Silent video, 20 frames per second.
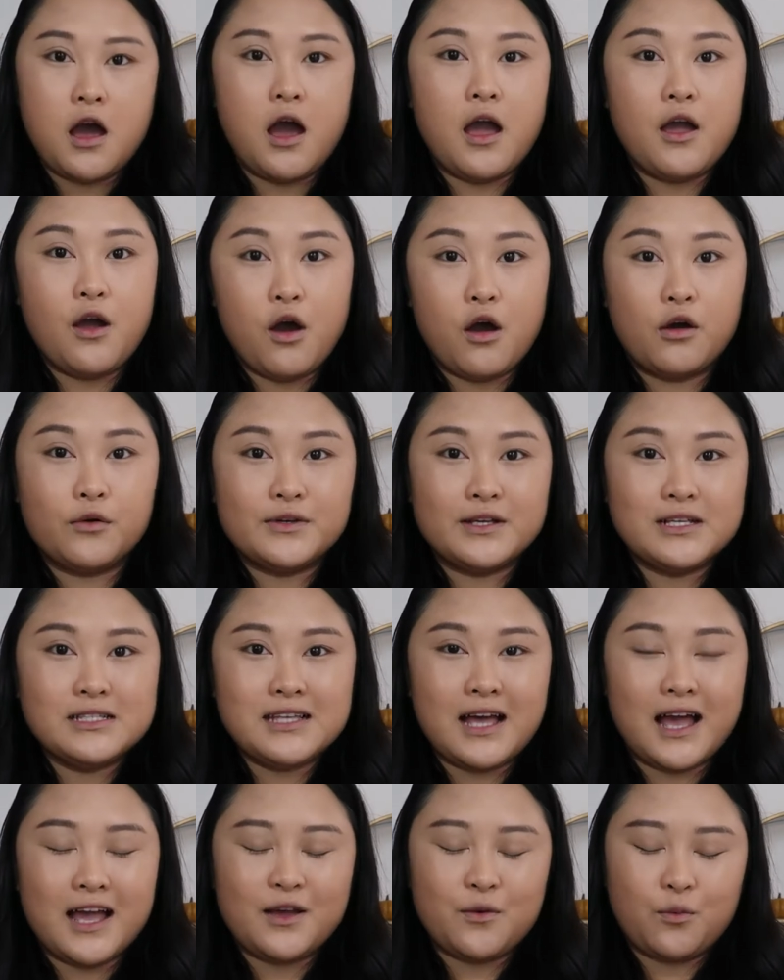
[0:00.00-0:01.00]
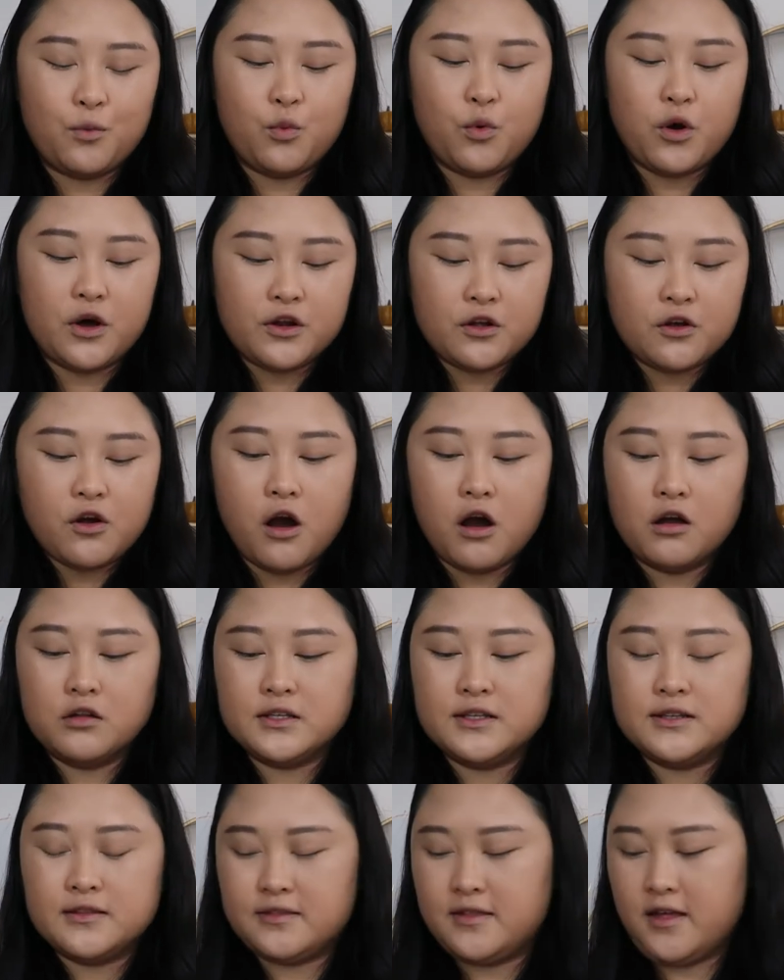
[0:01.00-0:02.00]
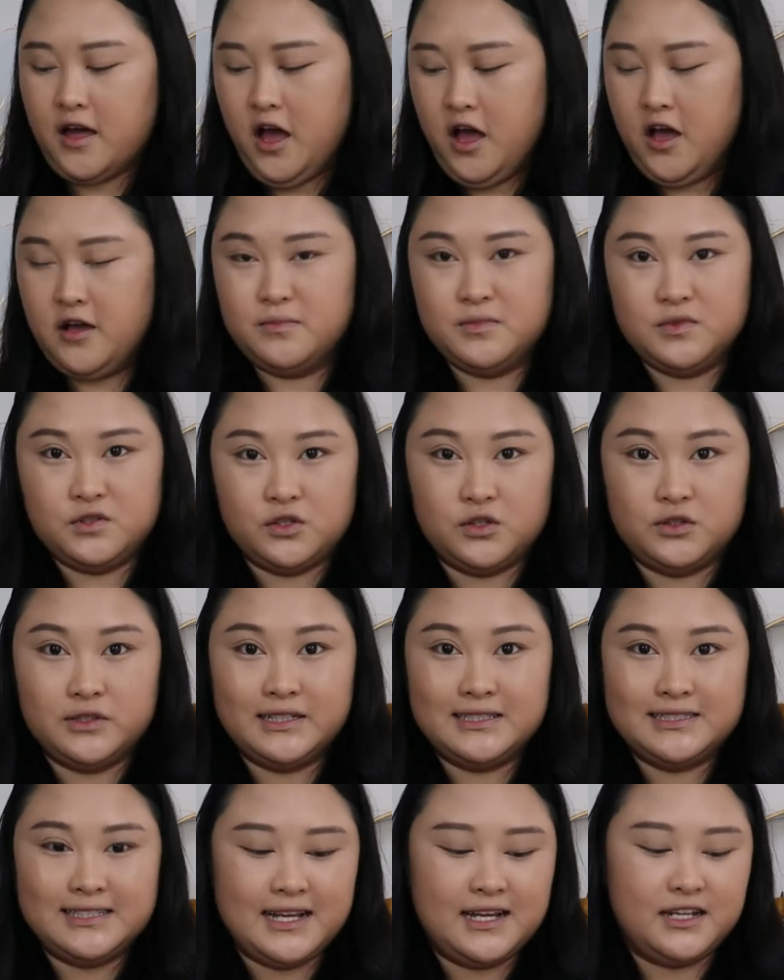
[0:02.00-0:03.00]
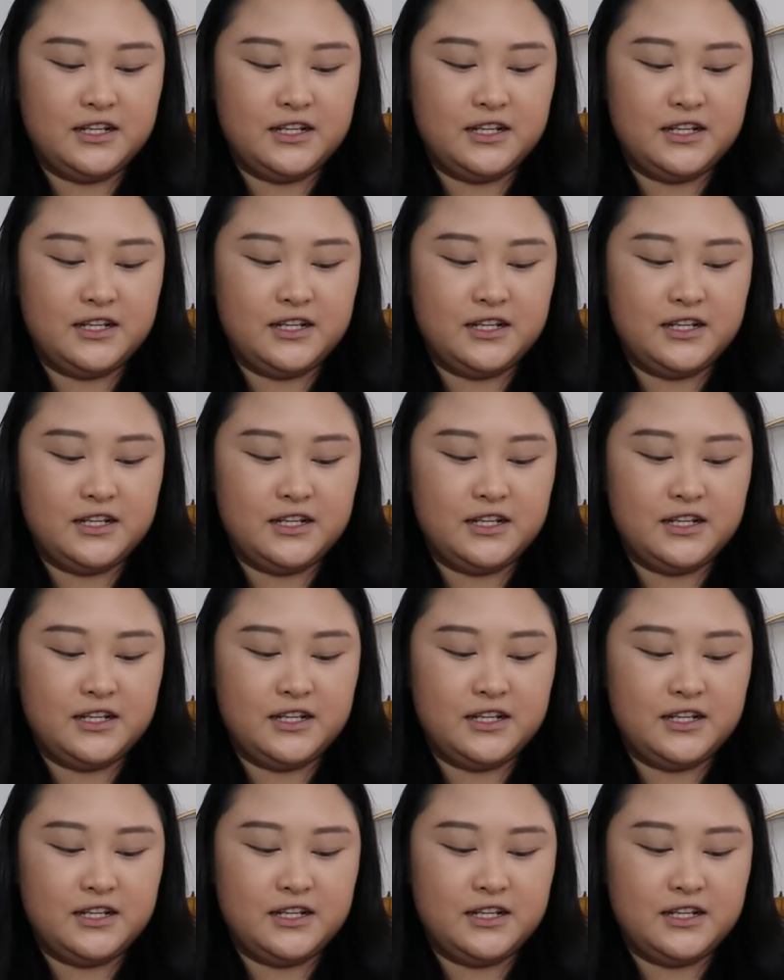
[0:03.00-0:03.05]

I want to call it the Soleil